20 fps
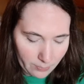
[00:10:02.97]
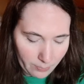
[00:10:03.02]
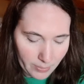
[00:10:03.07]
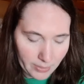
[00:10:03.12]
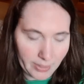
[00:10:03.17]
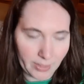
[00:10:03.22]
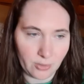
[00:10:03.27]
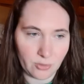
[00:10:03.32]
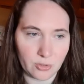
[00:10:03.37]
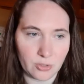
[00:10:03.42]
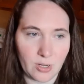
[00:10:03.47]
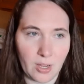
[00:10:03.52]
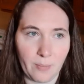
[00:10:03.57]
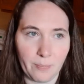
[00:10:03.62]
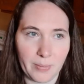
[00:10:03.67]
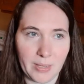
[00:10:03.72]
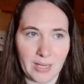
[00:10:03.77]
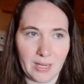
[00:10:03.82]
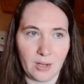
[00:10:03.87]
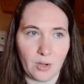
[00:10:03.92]
potatoes not
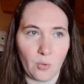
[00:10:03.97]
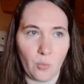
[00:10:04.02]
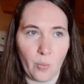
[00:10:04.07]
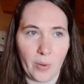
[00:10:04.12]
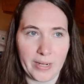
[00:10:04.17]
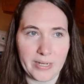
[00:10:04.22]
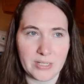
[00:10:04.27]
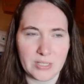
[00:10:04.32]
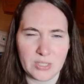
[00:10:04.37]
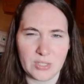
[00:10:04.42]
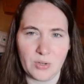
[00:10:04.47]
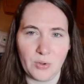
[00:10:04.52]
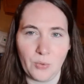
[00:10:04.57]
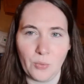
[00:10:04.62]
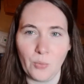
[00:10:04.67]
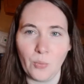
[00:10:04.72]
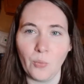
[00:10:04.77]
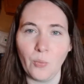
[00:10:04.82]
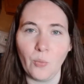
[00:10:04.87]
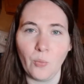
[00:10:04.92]
being quite
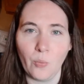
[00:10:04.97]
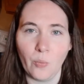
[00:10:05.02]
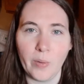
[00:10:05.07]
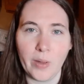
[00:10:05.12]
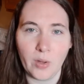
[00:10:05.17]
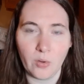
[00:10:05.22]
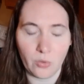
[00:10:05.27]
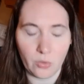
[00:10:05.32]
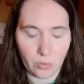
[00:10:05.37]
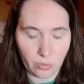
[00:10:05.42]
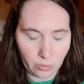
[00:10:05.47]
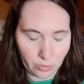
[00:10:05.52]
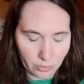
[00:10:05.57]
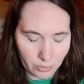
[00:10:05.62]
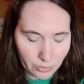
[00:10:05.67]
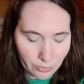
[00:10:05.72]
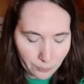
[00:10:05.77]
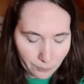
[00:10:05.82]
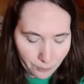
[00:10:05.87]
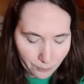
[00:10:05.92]
so well cooked.
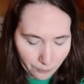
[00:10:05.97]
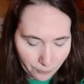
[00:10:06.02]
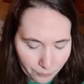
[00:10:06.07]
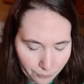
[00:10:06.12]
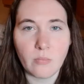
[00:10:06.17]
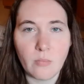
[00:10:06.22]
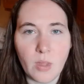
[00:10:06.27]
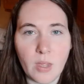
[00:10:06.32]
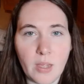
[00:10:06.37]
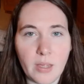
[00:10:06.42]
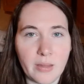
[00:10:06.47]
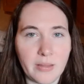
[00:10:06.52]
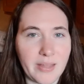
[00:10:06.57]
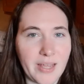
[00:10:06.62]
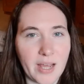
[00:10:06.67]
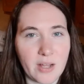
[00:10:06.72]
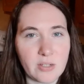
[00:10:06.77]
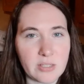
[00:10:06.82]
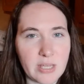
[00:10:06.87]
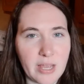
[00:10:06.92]
The
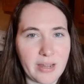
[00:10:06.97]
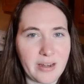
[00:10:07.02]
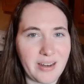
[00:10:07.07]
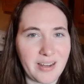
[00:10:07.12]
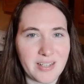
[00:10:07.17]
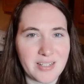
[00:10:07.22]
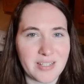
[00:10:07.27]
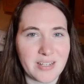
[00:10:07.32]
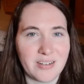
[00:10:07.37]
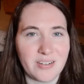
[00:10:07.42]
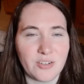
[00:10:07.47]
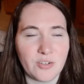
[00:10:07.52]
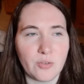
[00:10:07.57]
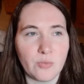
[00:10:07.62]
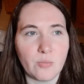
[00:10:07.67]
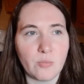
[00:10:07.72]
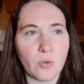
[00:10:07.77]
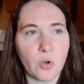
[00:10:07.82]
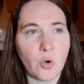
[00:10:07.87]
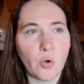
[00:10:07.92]
outside isn't
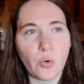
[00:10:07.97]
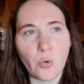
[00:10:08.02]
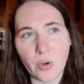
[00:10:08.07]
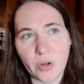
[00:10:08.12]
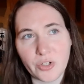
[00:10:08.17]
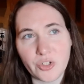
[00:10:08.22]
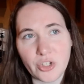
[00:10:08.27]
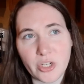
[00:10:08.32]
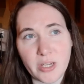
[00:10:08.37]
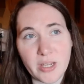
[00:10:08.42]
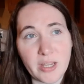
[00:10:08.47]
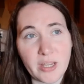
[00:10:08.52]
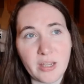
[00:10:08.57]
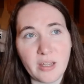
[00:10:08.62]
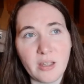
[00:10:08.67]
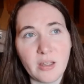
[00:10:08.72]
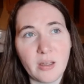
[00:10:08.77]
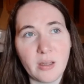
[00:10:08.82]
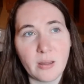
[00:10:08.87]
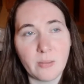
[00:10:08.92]
crunchy
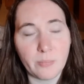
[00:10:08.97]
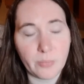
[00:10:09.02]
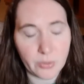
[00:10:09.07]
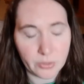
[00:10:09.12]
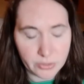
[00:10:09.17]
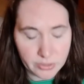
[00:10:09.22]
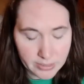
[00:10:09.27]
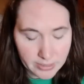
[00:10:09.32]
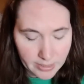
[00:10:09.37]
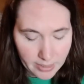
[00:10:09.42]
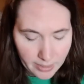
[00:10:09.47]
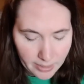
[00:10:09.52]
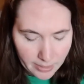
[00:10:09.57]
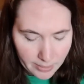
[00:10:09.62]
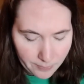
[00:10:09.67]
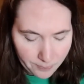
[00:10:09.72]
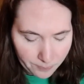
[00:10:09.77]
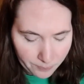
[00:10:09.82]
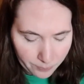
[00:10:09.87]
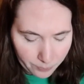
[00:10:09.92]
per se,
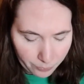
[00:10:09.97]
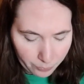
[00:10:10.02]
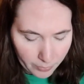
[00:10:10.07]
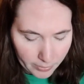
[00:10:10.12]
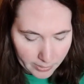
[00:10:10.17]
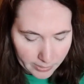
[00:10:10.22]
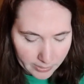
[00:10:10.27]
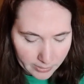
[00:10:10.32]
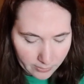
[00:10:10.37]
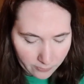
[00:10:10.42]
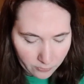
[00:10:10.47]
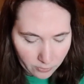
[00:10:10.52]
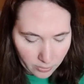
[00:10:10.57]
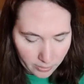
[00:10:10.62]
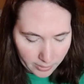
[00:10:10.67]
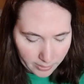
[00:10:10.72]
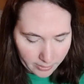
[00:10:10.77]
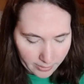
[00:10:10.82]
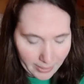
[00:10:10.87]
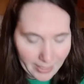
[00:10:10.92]
but it
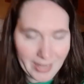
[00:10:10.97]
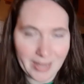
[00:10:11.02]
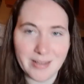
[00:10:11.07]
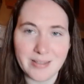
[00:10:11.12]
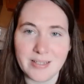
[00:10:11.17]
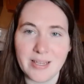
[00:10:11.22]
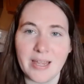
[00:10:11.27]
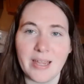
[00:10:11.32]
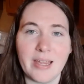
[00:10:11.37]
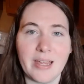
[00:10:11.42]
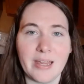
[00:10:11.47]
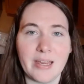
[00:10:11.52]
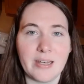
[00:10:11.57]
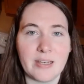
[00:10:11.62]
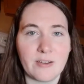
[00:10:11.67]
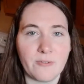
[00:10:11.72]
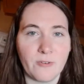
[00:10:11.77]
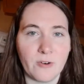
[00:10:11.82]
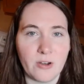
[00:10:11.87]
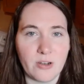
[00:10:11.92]
definitely has a
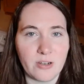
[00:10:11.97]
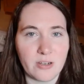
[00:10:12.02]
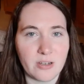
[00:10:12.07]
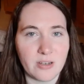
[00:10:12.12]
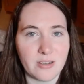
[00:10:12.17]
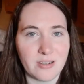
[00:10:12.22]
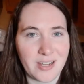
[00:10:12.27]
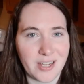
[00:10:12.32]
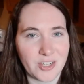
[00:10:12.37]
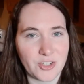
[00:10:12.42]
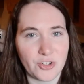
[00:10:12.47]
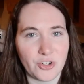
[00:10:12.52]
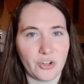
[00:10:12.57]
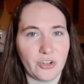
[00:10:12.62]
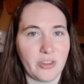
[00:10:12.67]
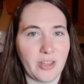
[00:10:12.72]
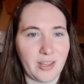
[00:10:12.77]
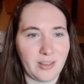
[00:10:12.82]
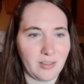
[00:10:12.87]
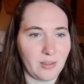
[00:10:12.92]
different texture
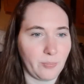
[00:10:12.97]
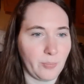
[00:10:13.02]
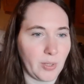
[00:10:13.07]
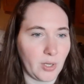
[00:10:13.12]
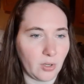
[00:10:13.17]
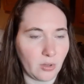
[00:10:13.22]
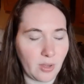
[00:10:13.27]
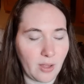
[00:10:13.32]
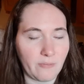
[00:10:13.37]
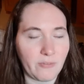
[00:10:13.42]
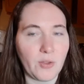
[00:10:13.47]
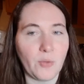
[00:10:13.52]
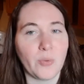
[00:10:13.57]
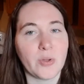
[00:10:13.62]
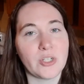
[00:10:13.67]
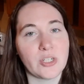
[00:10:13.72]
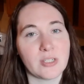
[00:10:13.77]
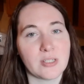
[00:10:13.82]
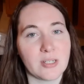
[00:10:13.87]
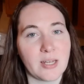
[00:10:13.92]
than the middle of it,
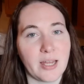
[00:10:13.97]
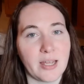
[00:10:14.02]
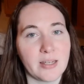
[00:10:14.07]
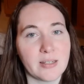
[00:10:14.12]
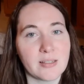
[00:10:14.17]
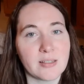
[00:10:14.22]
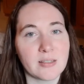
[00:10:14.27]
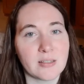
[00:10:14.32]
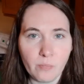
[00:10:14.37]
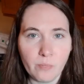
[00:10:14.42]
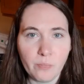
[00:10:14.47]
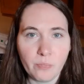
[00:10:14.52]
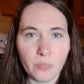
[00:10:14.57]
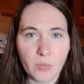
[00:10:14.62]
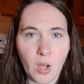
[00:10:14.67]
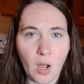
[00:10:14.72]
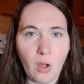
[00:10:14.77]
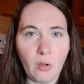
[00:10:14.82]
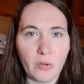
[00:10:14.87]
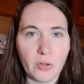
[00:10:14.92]
which is nice.
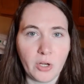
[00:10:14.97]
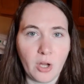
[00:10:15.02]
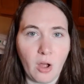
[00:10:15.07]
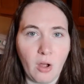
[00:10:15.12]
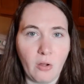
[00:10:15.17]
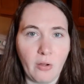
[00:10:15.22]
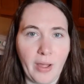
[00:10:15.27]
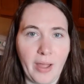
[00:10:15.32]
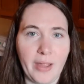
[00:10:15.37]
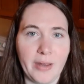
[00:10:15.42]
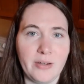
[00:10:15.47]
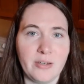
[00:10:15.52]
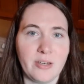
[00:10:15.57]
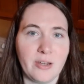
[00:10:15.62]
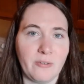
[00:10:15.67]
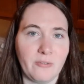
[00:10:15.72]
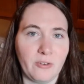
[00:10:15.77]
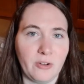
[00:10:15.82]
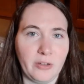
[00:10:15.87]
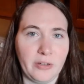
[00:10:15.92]
All in all, I'd
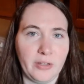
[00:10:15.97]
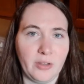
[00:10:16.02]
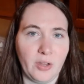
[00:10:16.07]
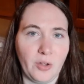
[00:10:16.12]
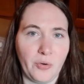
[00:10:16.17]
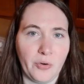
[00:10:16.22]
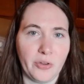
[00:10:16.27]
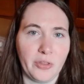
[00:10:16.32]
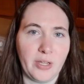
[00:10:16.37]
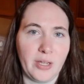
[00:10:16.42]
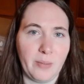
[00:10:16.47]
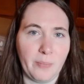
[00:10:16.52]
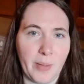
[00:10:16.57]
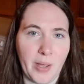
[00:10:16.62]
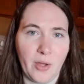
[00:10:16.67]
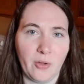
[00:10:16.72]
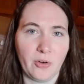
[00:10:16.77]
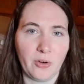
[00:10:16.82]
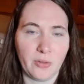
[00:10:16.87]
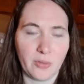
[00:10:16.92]
definitely lower the
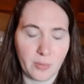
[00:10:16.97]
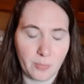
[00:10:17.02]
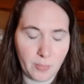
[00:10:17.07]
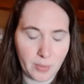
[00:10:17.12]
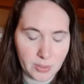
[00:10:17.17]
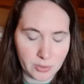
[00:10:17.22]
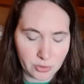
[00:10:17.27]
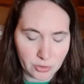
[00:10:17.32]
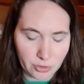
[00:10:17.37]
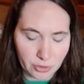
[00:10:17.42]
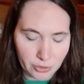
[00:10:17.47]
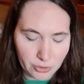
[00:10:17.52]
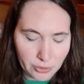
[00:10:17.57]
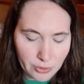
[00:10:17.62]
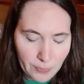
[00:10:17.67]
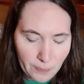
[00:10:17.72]
amount of the mustard